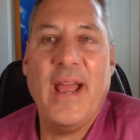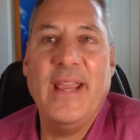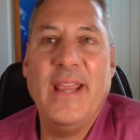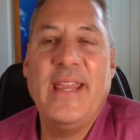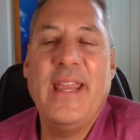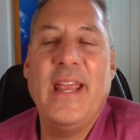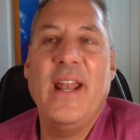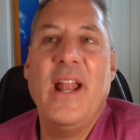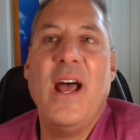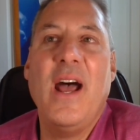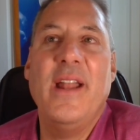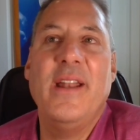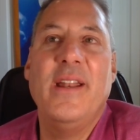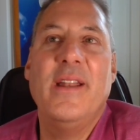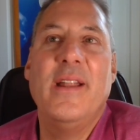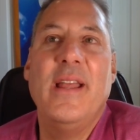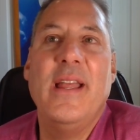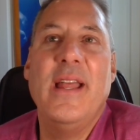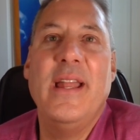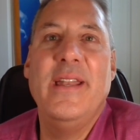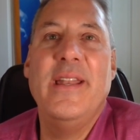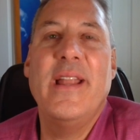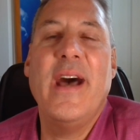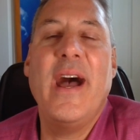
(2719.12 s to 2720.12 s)
I cannot
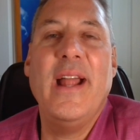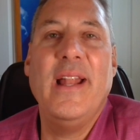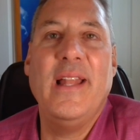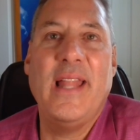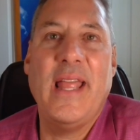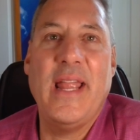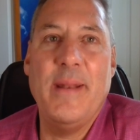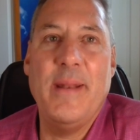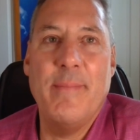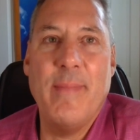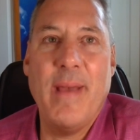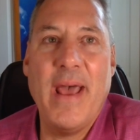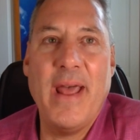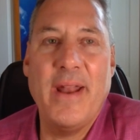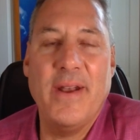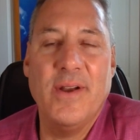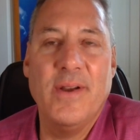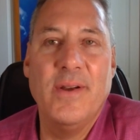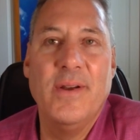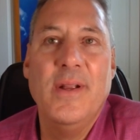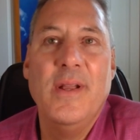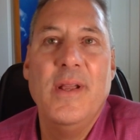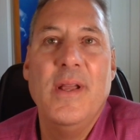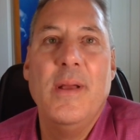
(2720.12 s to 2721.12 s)
annihilate
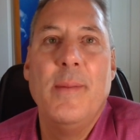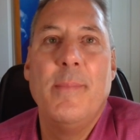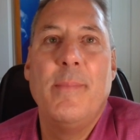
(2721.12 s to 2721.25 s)
matter,